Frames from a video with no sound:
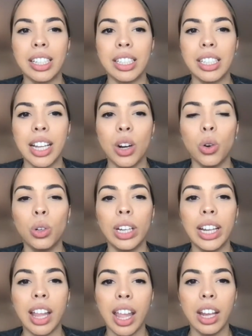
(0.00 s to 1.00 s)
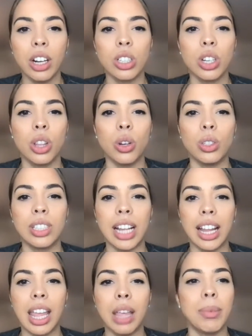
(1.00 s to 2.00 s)
Does it only cater to those
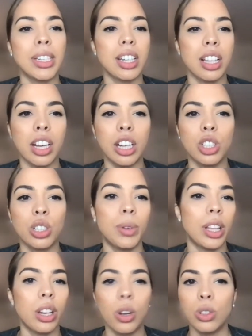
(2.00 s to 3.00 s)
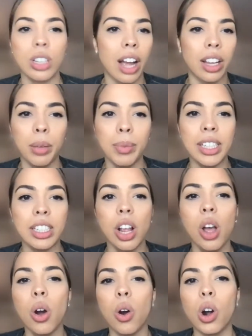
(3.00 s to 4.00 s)
that came into the country with no documents
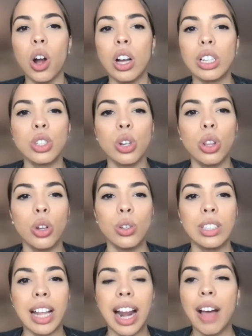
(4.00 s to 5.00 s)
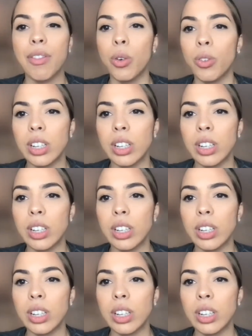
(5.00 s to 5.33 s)
or also those that have